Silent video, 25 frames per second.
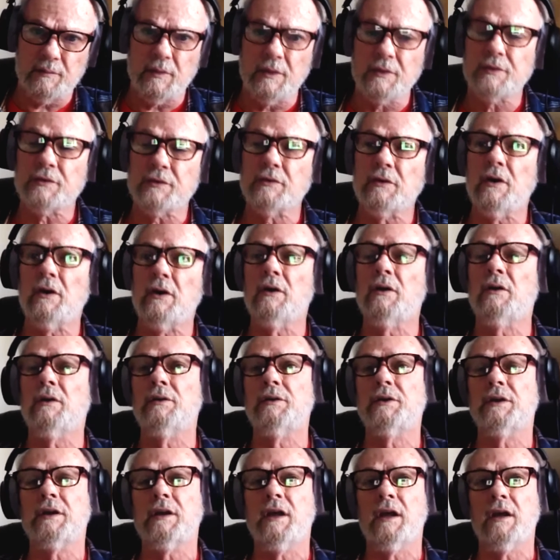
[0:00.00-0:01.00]
in
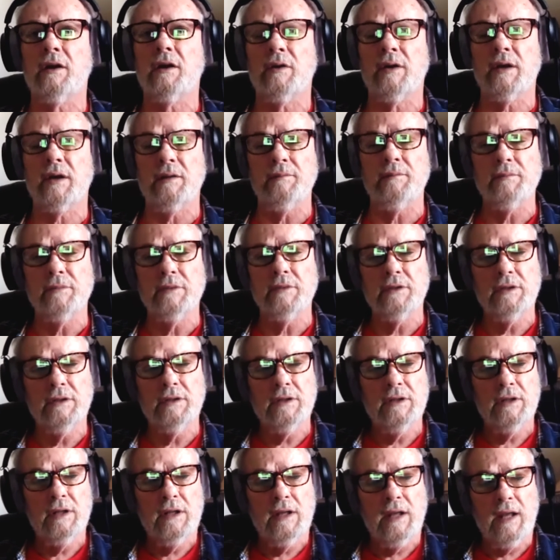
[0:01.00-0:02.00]
Montreal DeCary. Decarie.
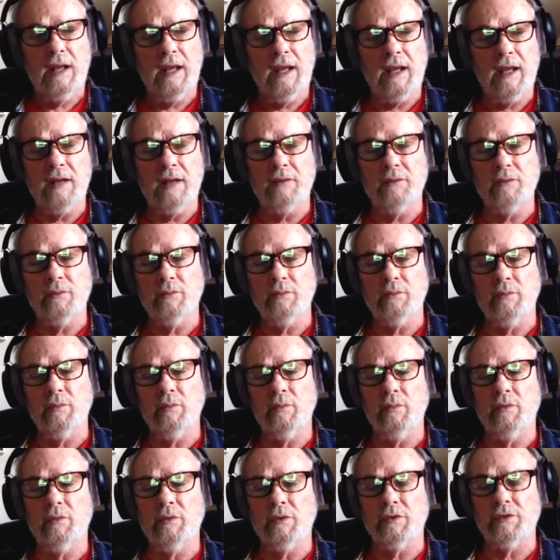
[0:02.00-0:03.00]
And
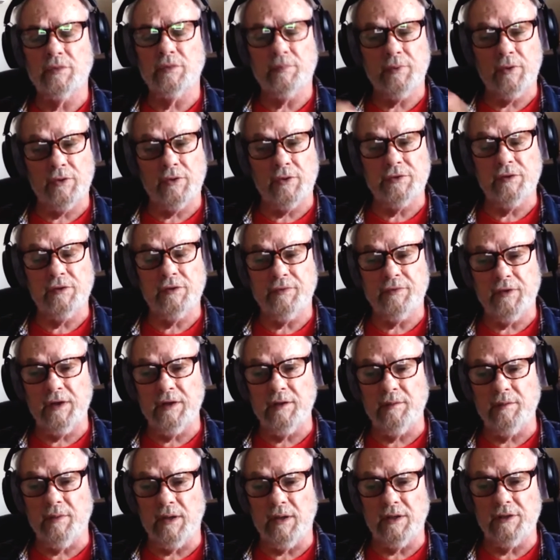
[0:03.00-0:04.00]
there's a person, a
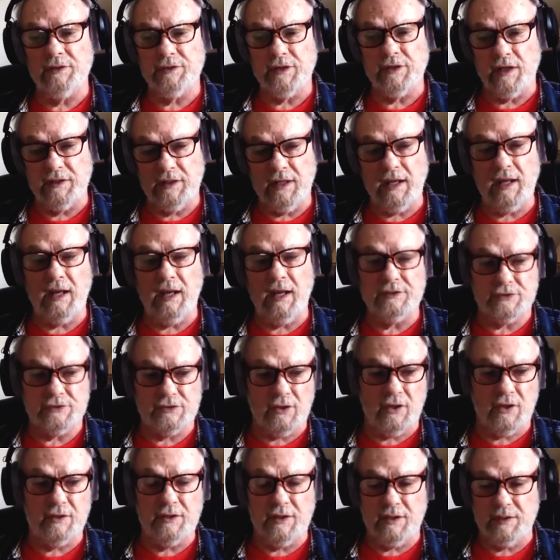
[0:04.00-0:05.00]
friend of mine, said, "Yeah, I
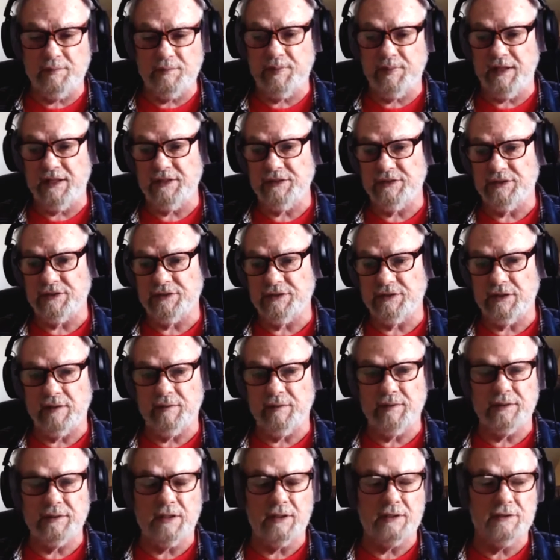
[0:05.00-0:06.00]
saw it in pieces and
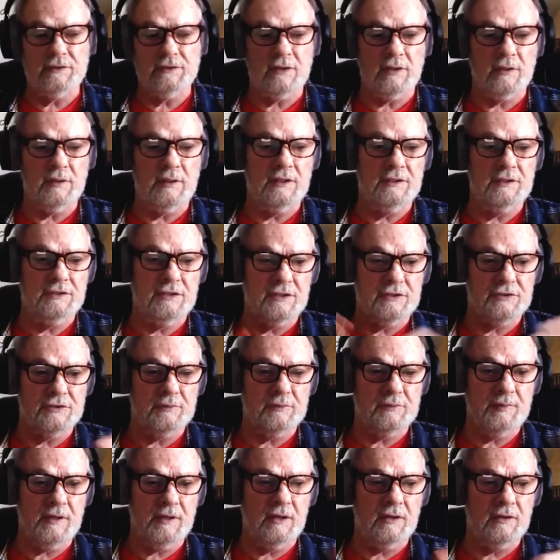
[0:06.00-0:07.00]
everything." So it
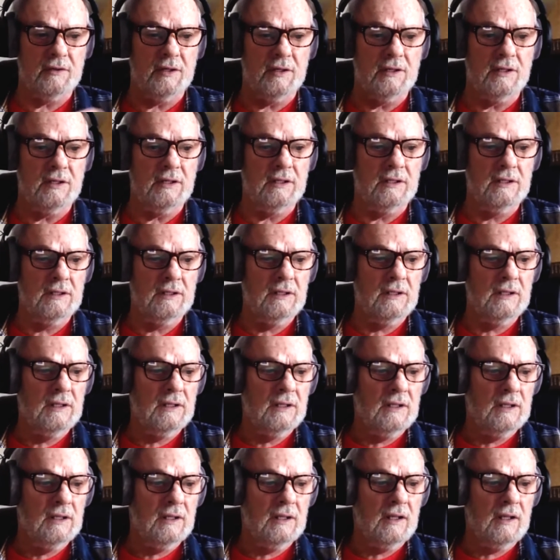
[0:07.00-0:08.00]
disappeared, and
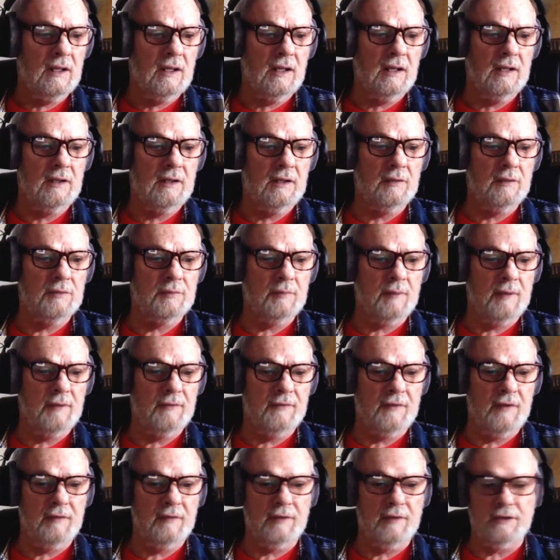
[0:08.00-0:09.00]
and it was my
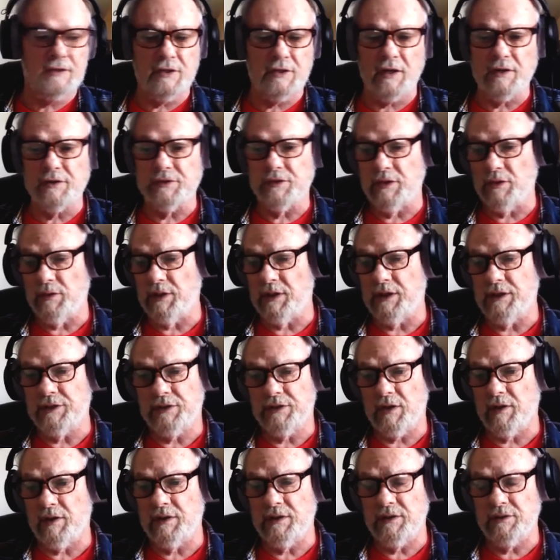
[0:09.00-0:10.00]
favorite guitar. It's the only
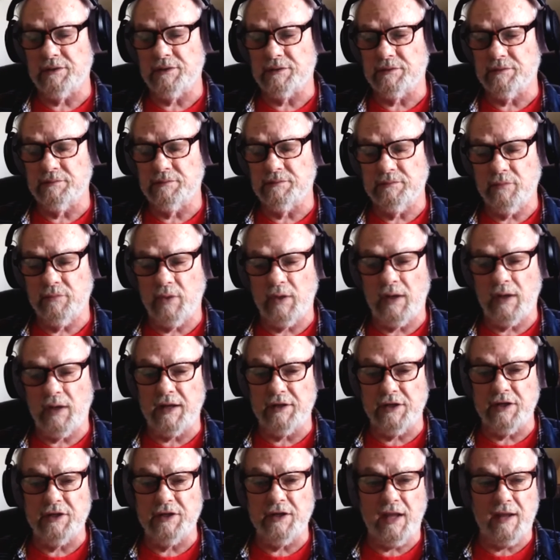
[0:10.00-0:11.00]
guitar I used when I
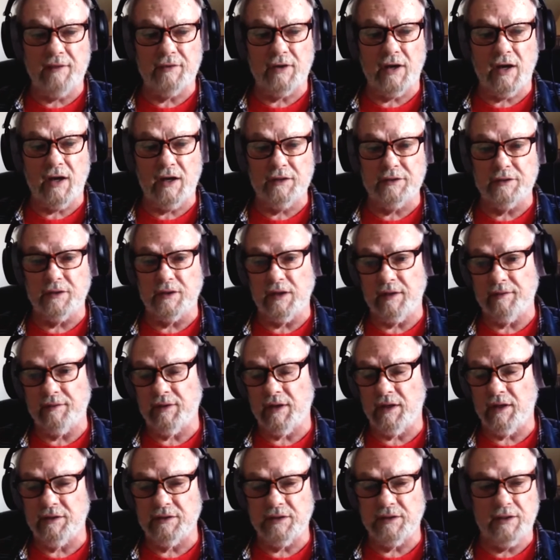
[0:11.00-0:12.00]
didn't have a hundred. I have
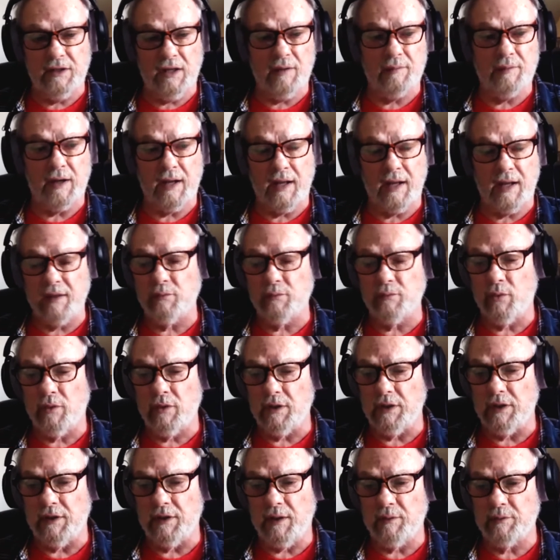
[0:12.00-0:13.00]
a hundred now, but I had
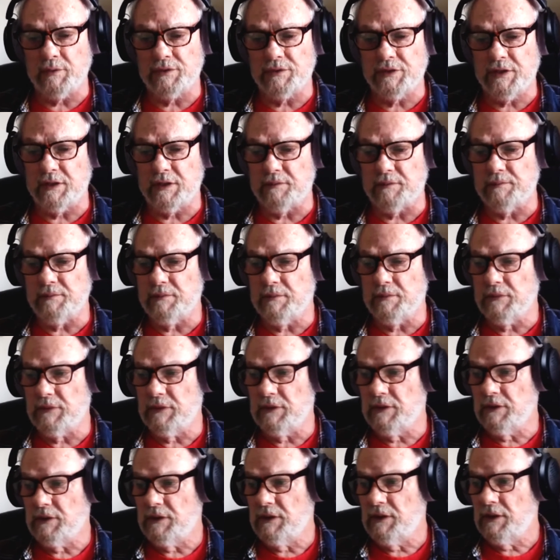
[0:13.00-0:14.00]
one, and that was it.
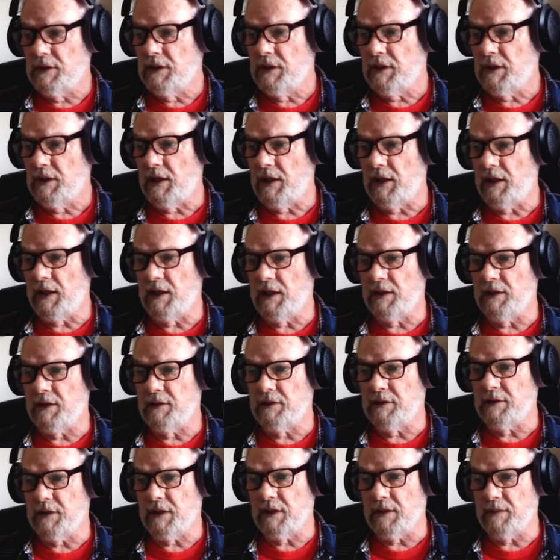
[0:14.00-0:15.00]

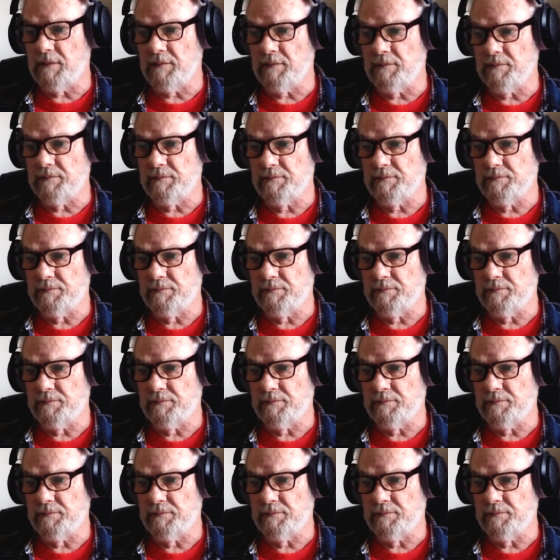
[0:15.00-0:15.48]
And um,